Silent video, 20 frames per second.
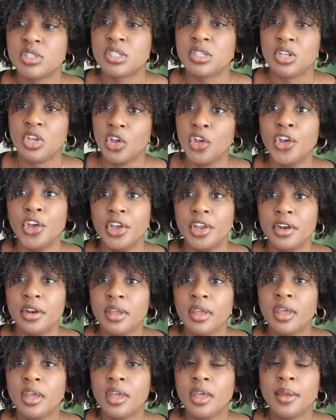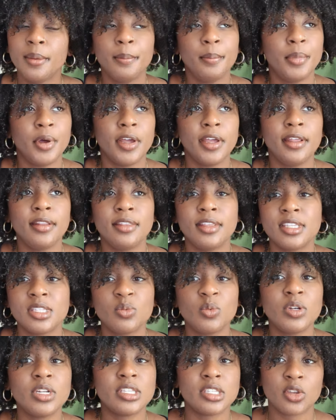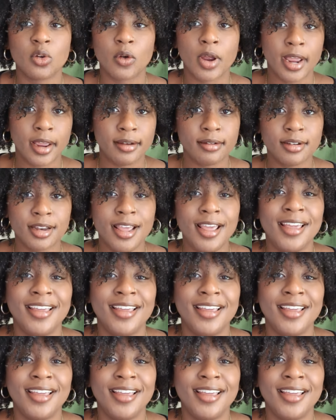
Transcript: good, but this one is great.